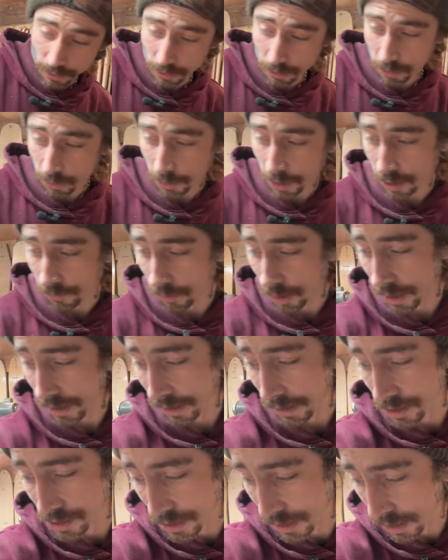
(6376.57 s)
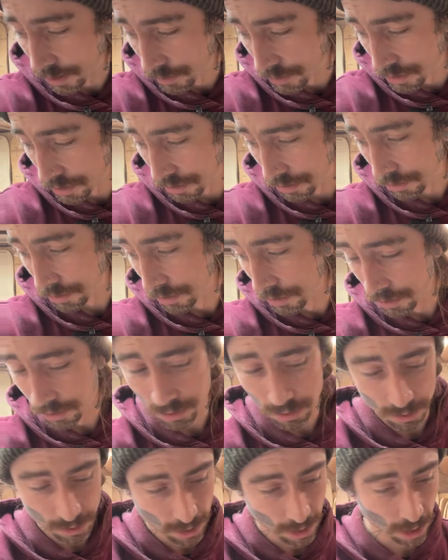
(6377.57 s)
or whenever I get time to.
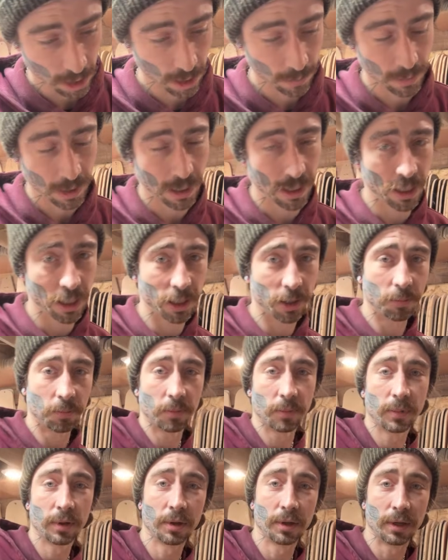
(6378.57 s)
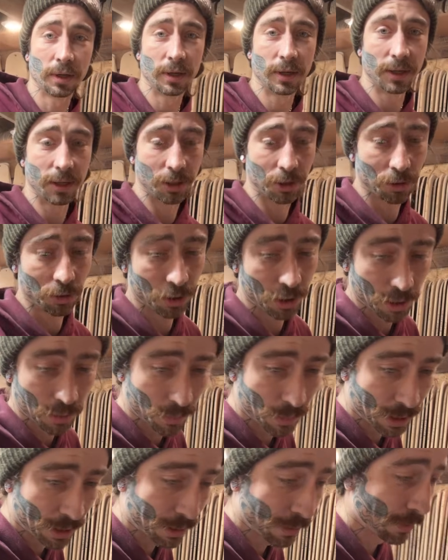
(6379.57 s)
I am an ignorant
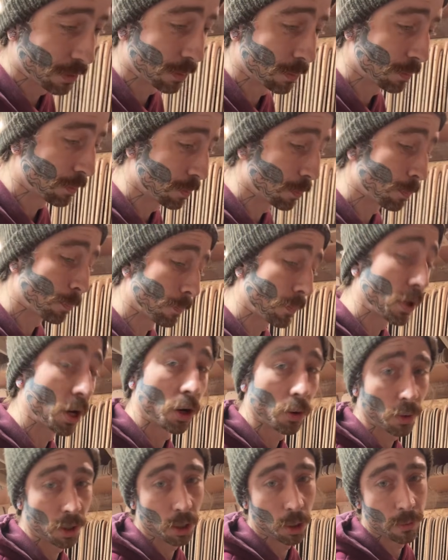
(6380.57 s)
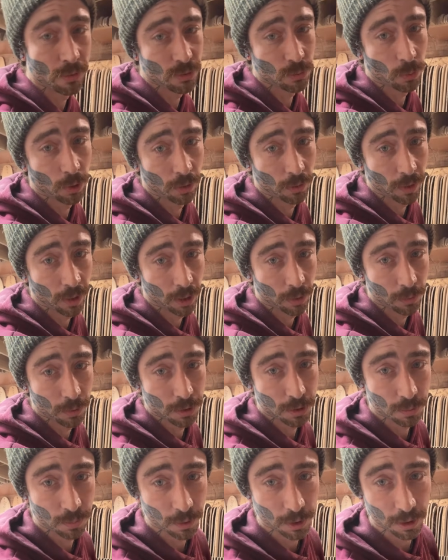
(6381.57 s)
man that barely knows one language,
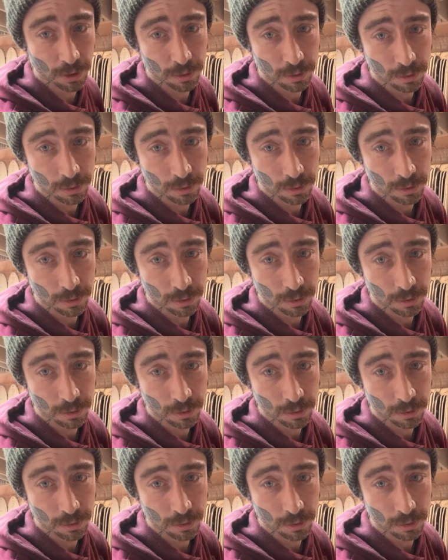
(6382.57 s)
but